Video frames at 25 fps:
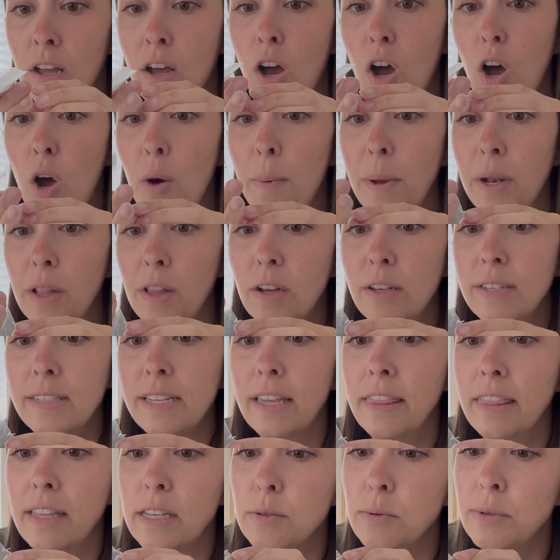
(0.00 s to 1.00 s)
Oh, but it looks
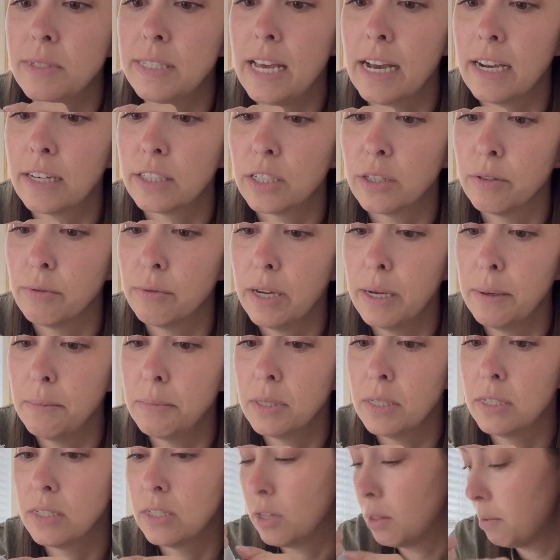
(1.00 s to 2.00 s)
like this one's actually
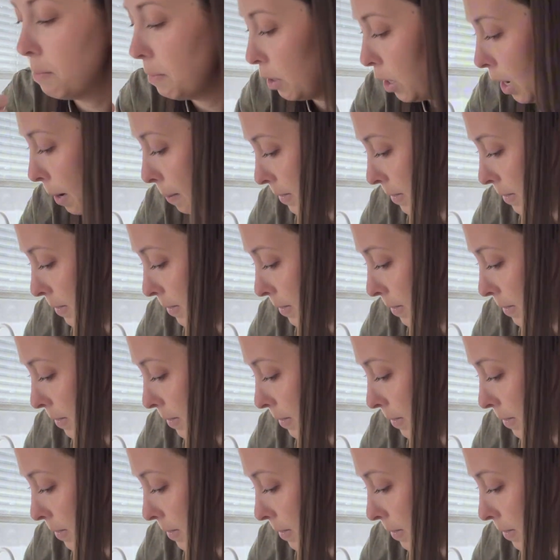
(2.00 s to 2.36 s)
ripped. So let me grab